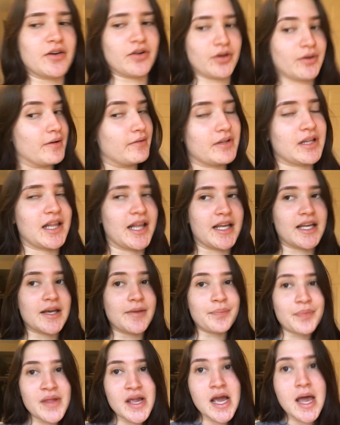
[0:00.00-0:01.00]
I don't know if you like
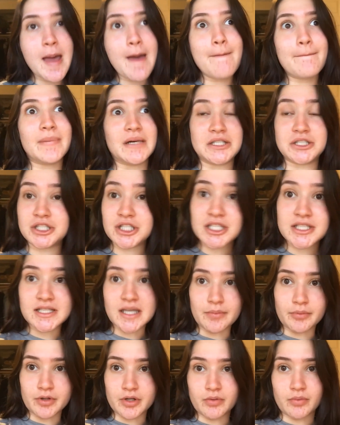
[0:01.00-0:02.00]
it, but she
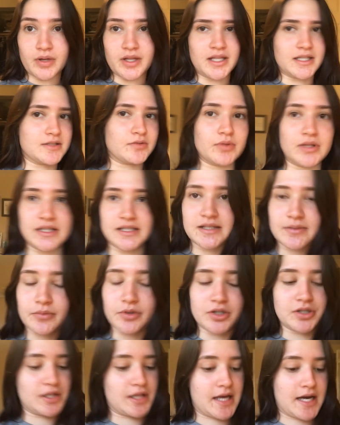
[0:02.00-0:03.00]
just uploaded one that's really
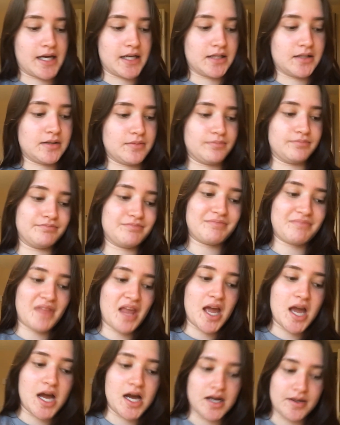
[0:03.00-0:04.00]
similar to
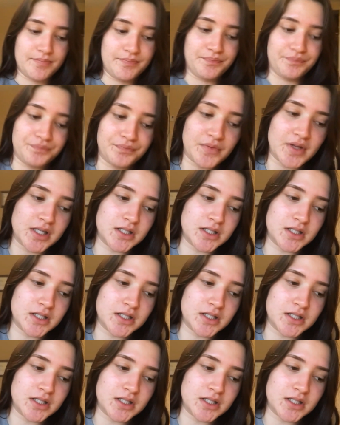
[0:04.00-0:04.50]
that.